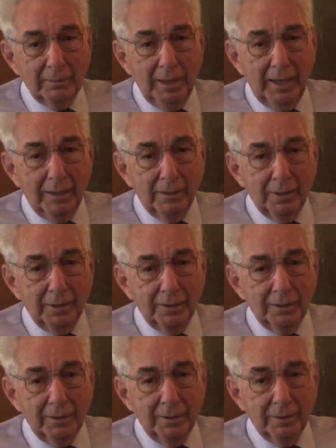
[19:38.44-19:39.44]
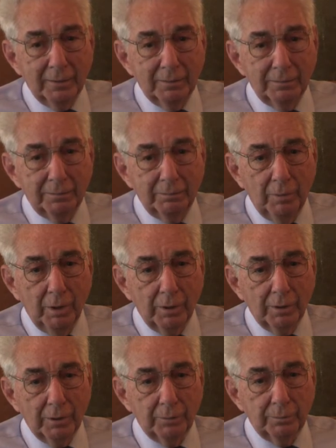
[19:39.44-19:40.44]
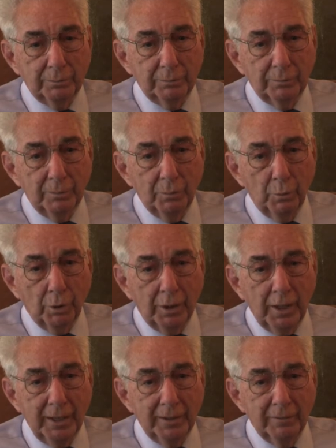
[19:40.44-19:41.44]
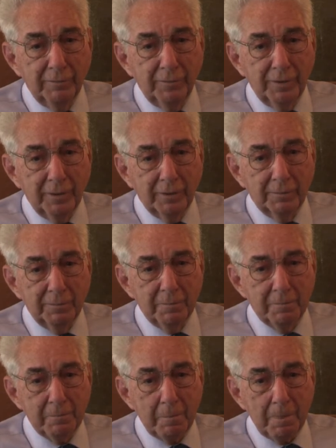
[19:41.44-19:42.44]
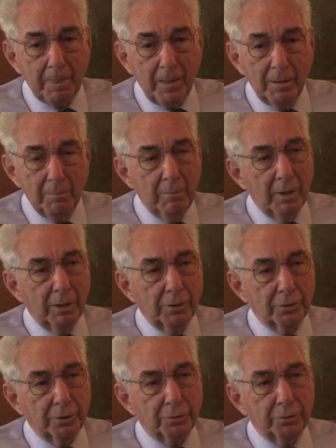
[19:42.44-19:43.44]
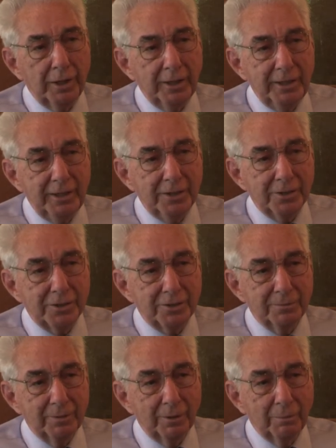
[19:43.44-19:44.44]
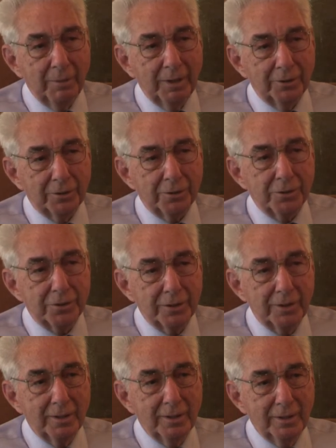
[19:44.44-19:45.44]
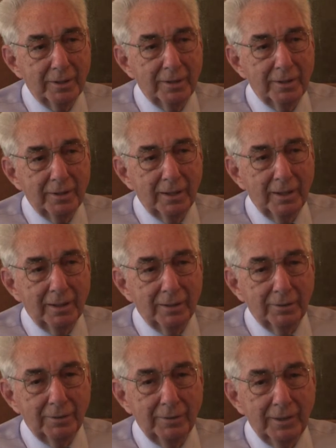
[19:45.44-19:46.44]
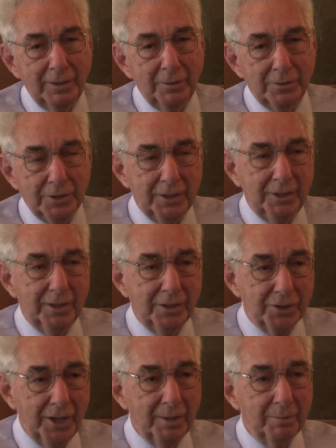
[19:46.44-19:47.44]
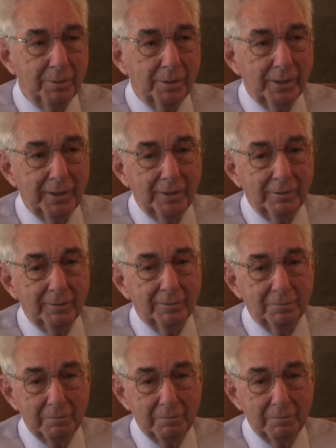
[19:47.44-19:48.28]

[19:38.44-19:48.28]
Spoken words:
Al and Margaret were kind of marital trainees or mentors. They set the example and